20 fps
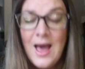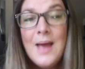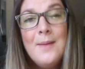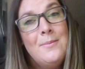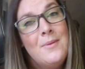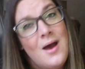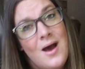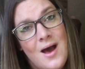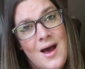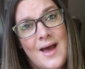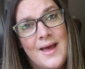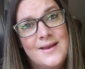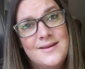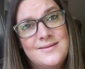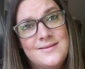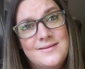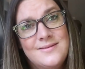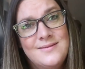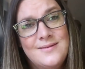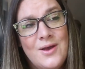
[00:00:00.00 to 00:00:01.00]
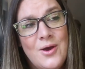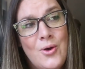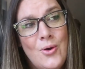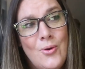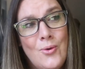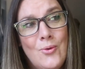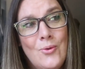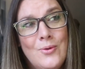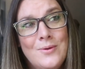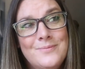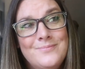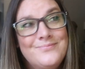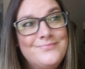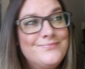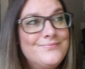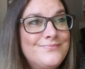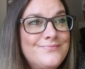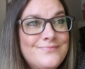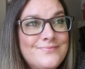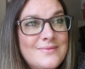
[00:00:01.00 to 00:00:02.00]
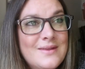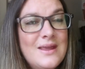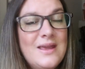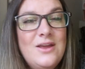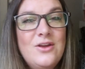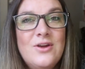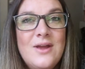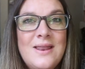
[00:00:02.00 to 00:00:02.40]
I'm not. So you're